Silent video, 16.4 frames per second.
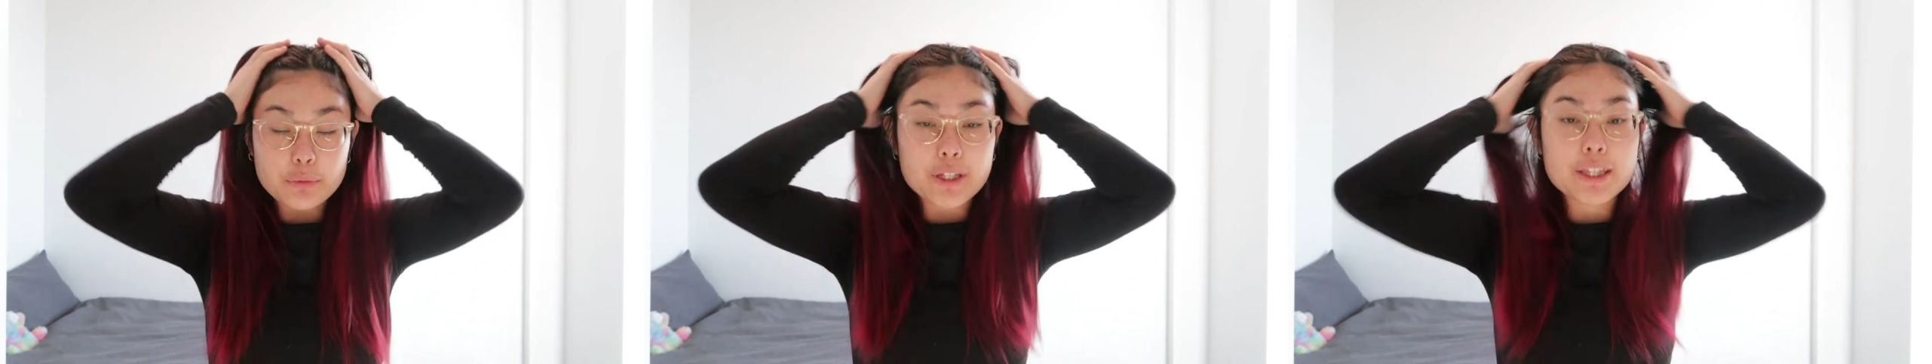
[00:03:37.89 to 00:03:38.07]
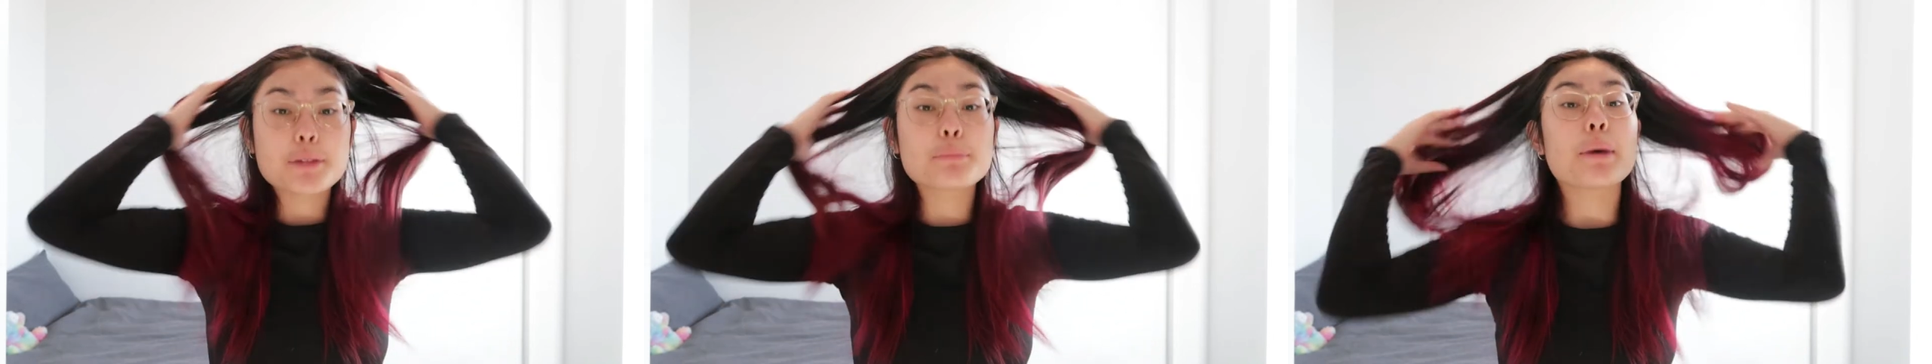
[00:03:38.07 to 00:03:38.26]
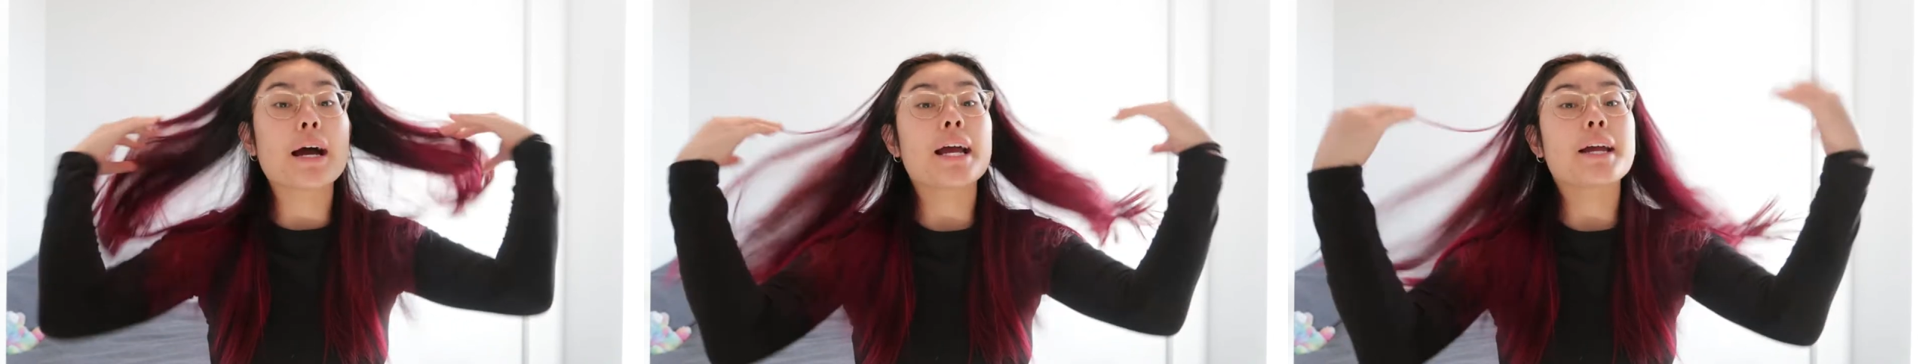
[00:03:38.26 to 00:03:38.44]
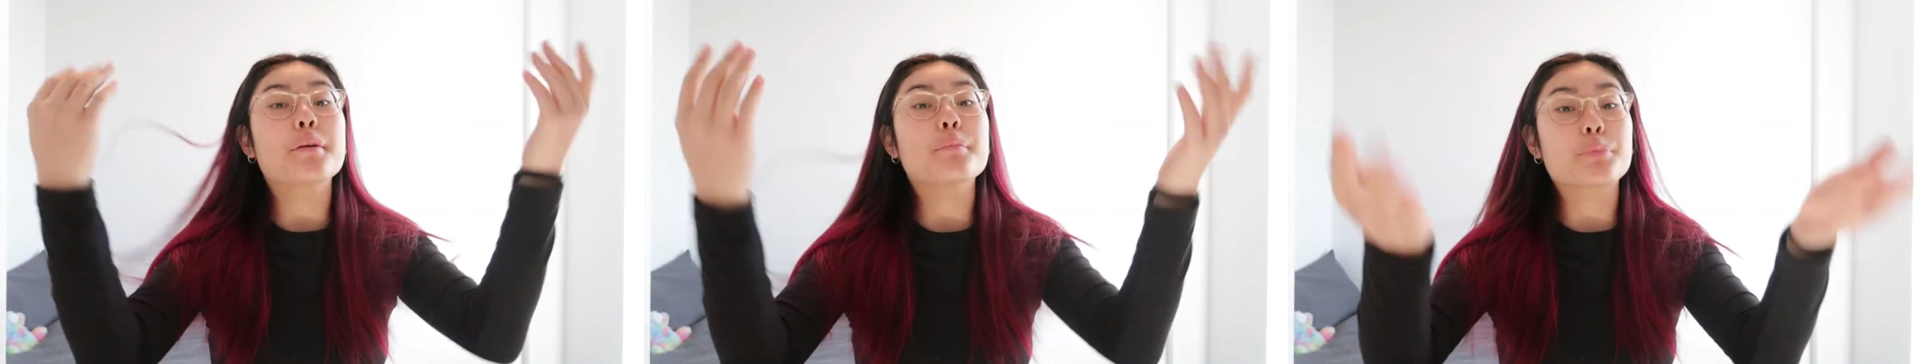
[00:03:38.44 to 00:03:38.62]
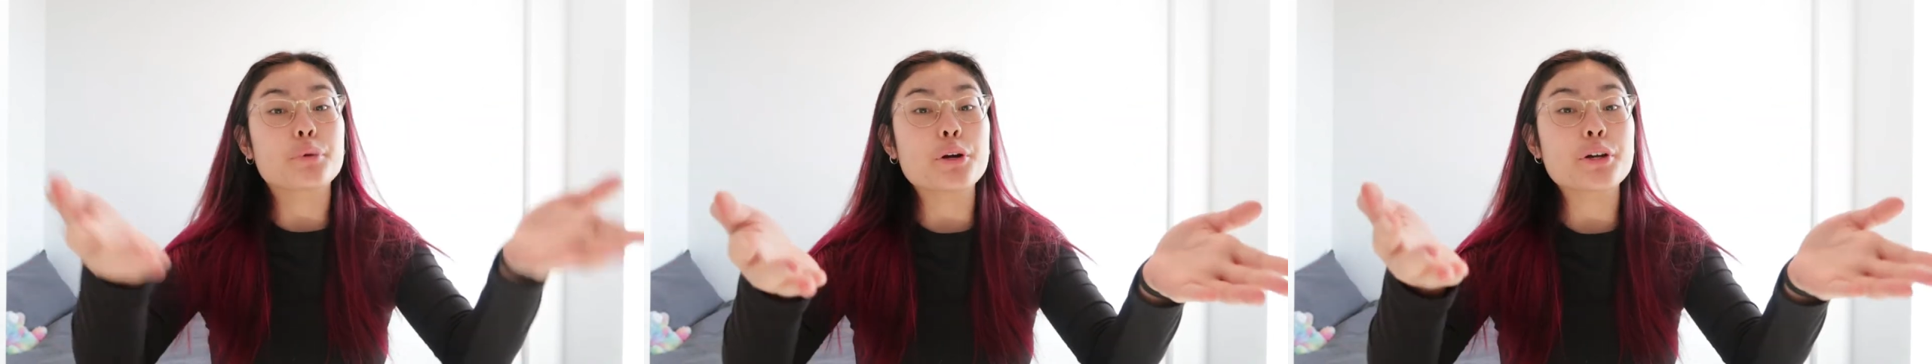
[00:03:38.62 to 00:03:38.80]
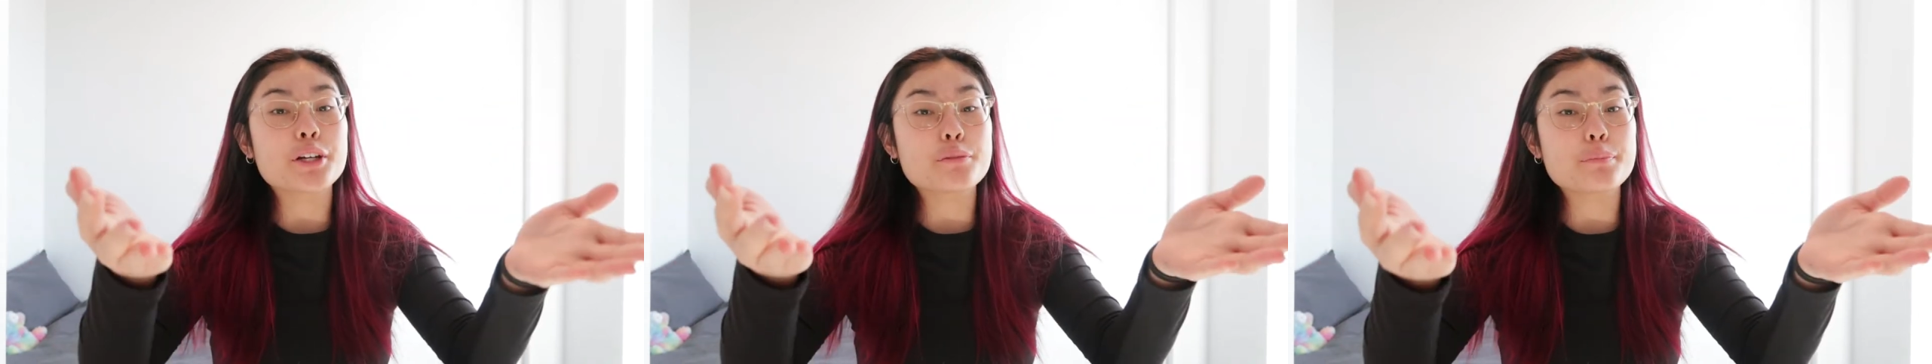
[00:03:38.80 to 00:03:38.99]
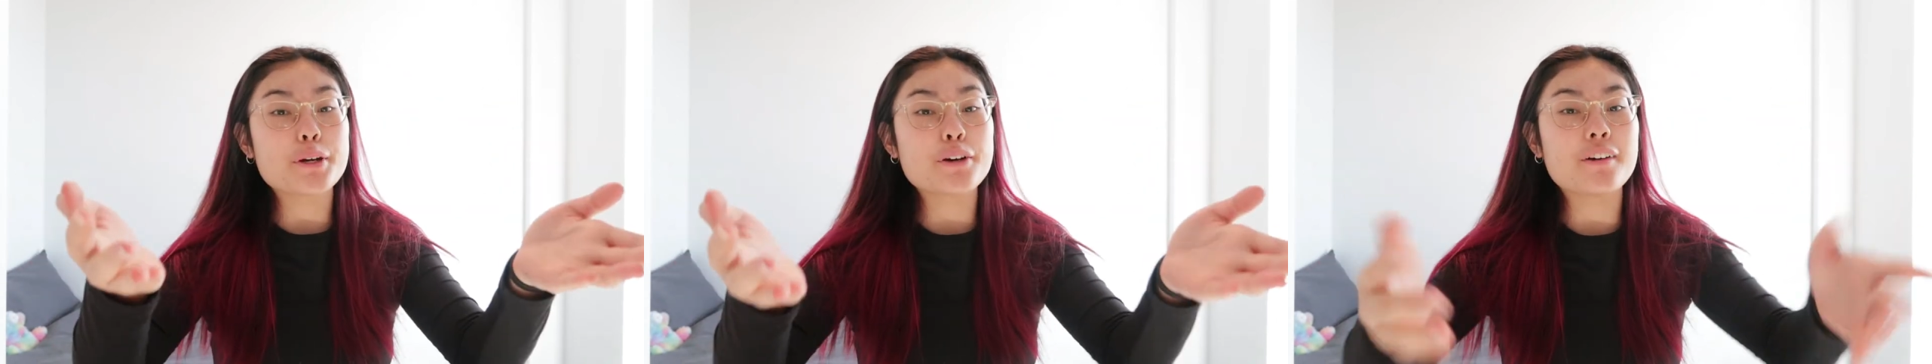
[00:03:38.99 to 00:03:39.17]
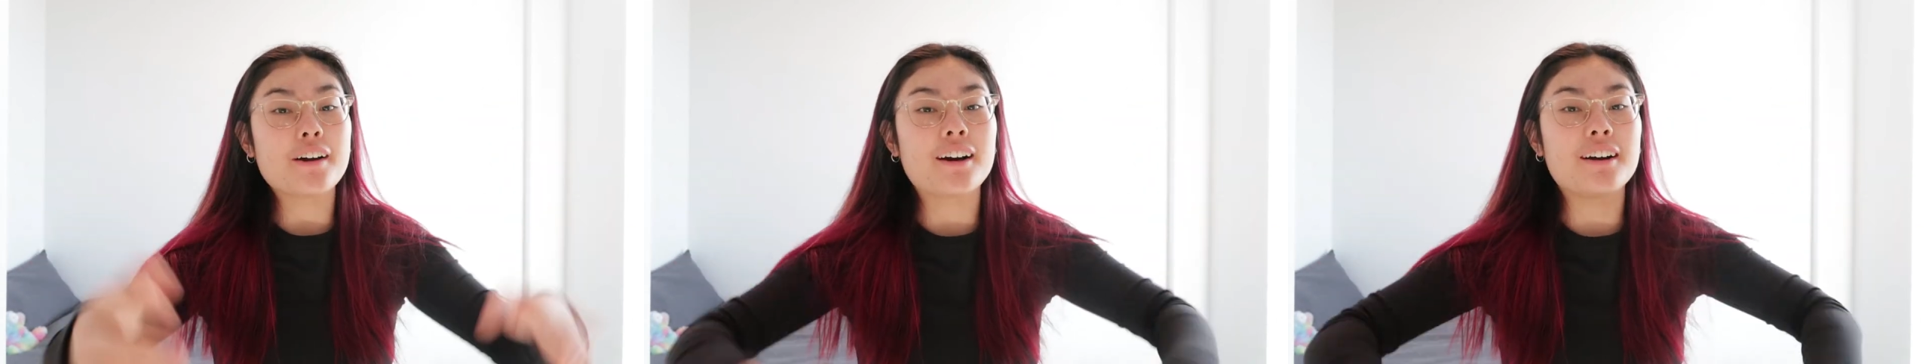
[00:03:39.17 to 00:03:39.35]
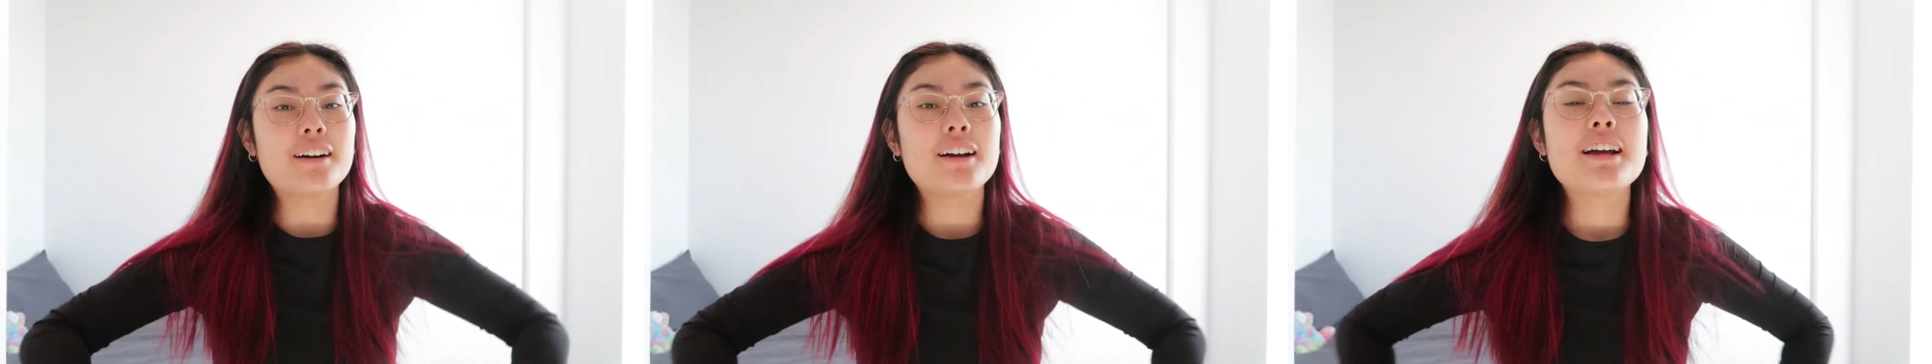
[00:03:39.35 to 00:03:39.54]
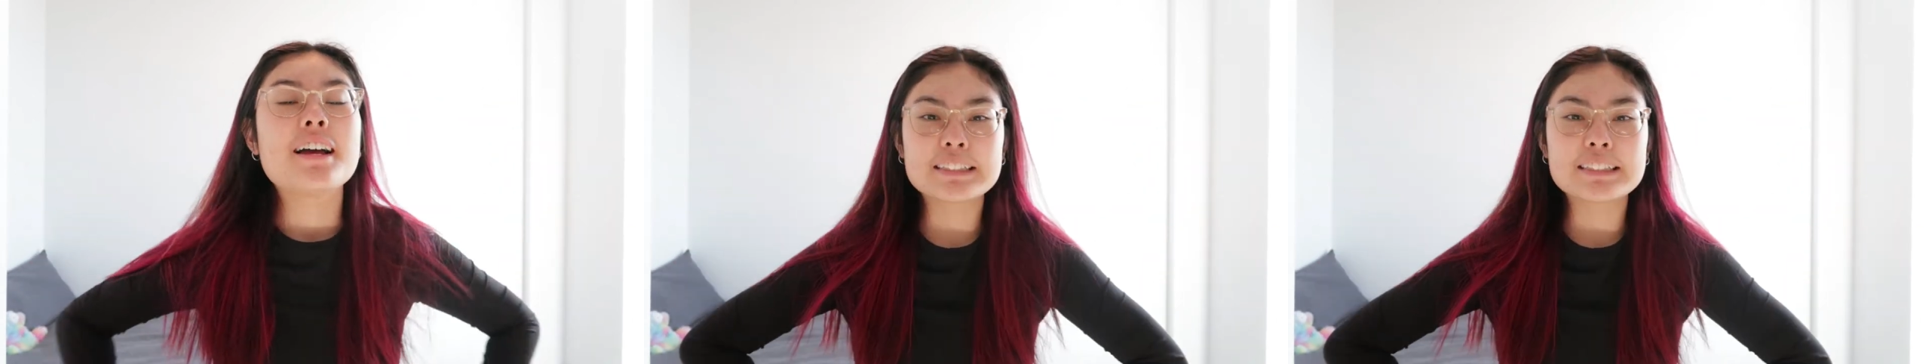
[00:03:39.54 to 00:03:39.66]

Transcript: with my broken mirror.